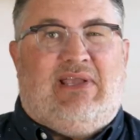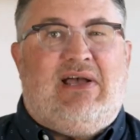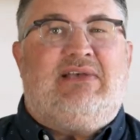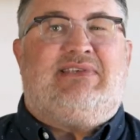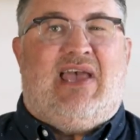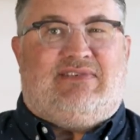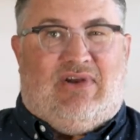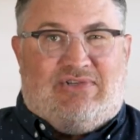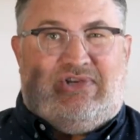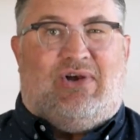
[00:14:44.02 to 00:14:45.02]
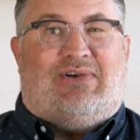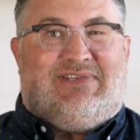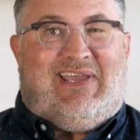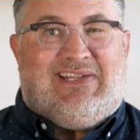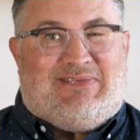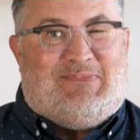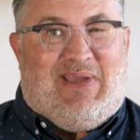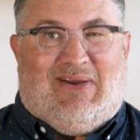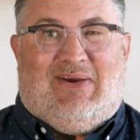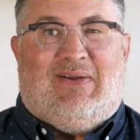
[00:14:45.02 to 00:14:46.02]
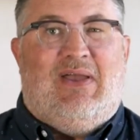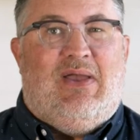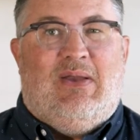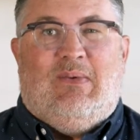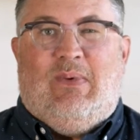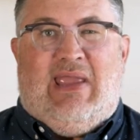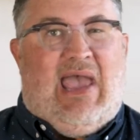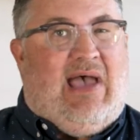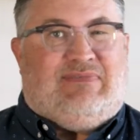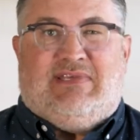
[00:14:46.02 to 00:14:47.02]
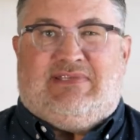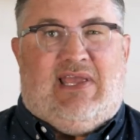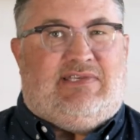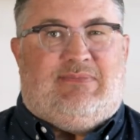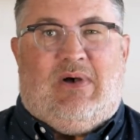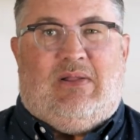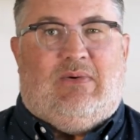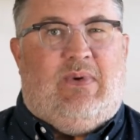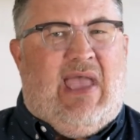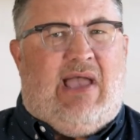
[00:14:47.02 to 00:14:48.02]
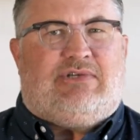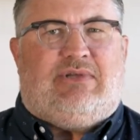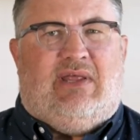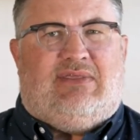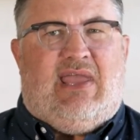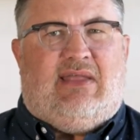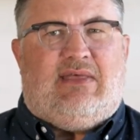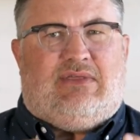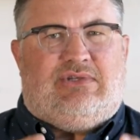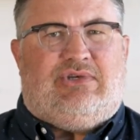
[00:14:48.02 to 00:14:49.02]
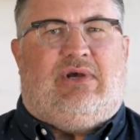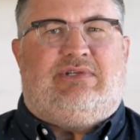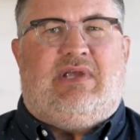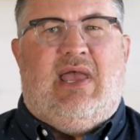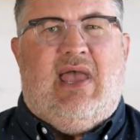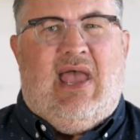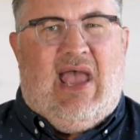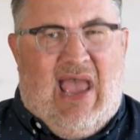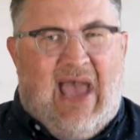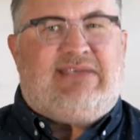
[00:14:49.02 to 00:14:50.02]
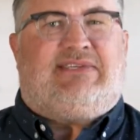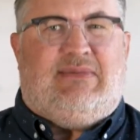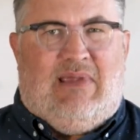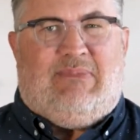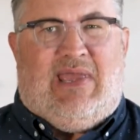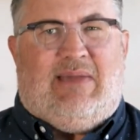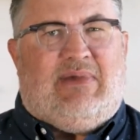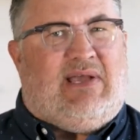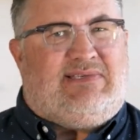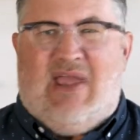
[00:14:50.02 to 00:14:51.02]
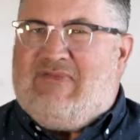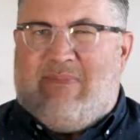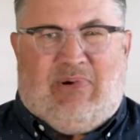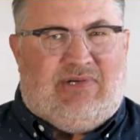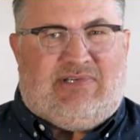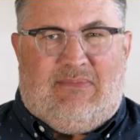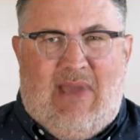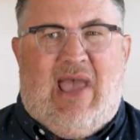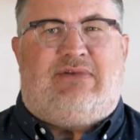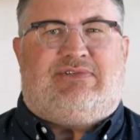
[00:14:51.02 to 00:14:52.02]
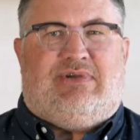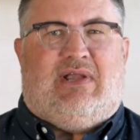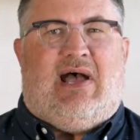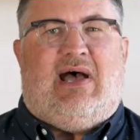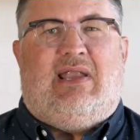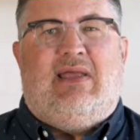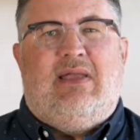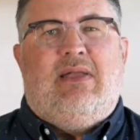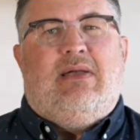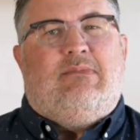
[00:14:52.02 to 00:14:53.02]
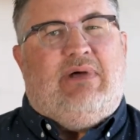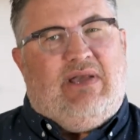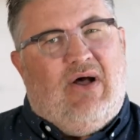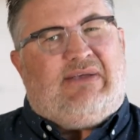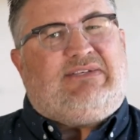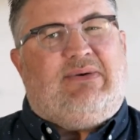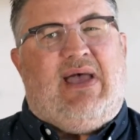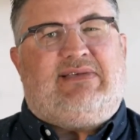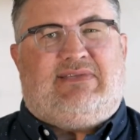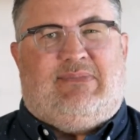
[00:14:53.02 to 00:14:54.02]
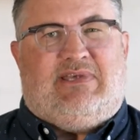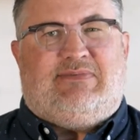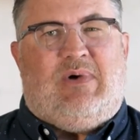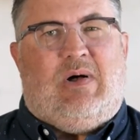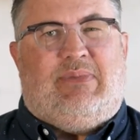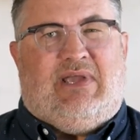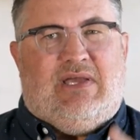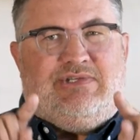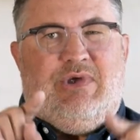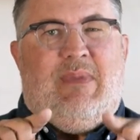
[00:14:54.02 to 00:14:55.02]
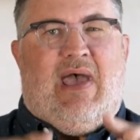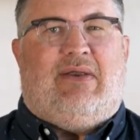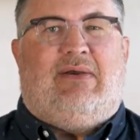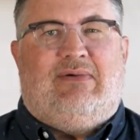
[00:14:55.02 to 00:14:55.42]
Because as our church gets bigger, we have to stay smaller. We actually think that the church has to be big because every person matters to God, but it also has to be small because you matter.